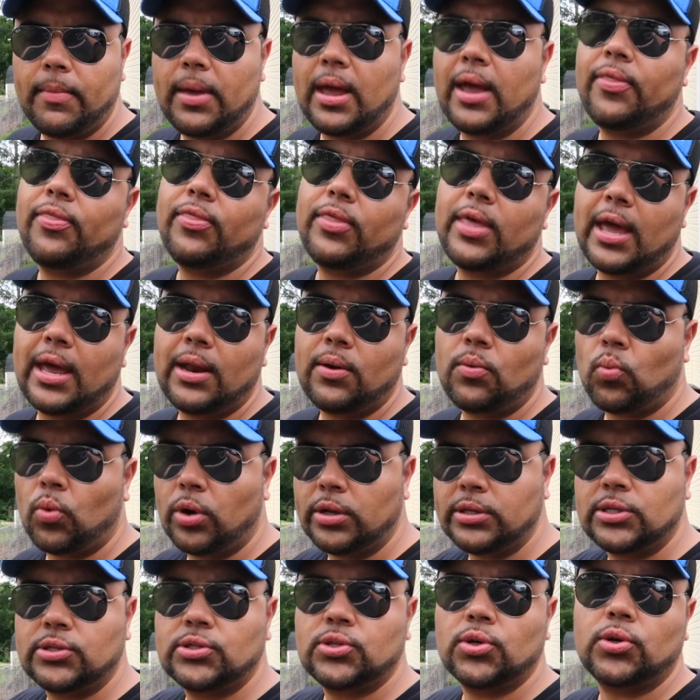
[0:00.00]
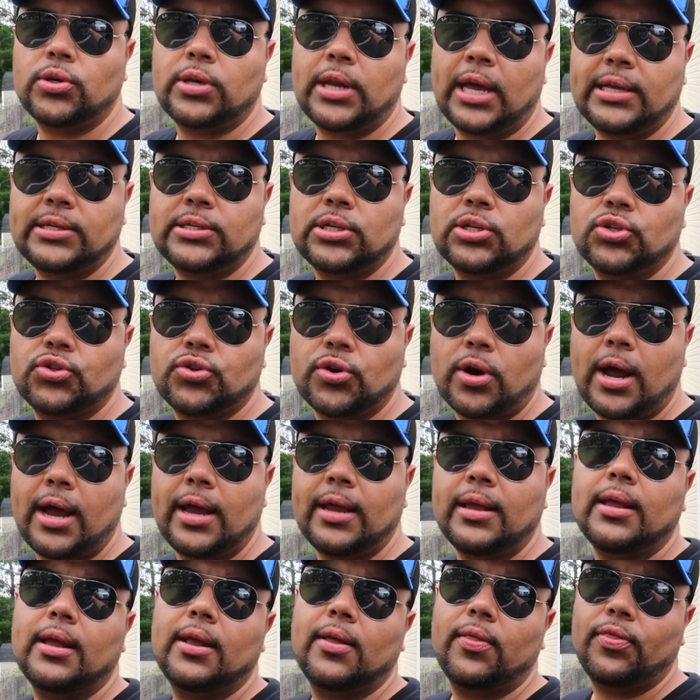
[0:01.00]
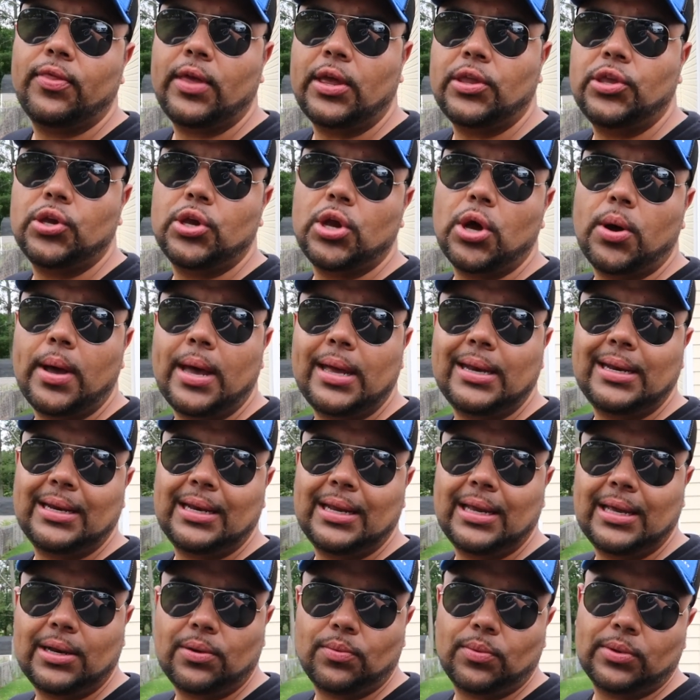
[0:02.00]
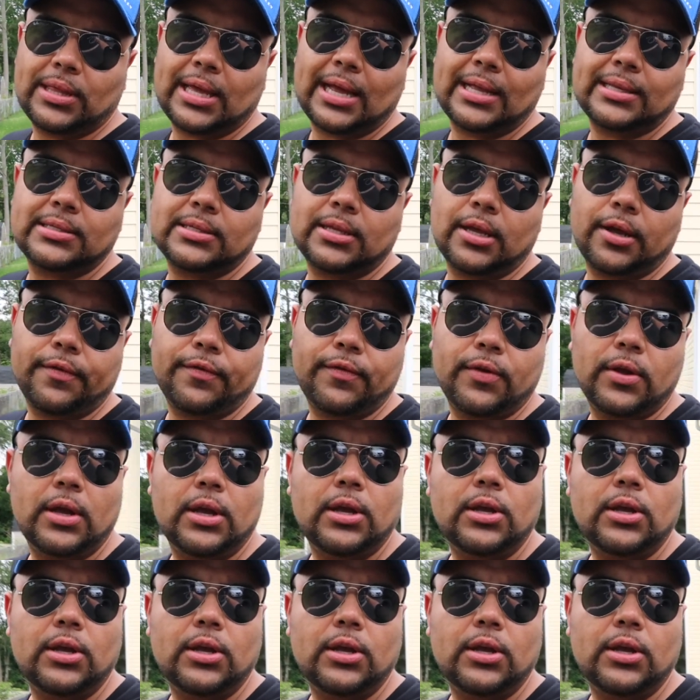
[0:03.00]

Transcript: And then once it's all nice and dry, then you go ahead and hit it with that stuff.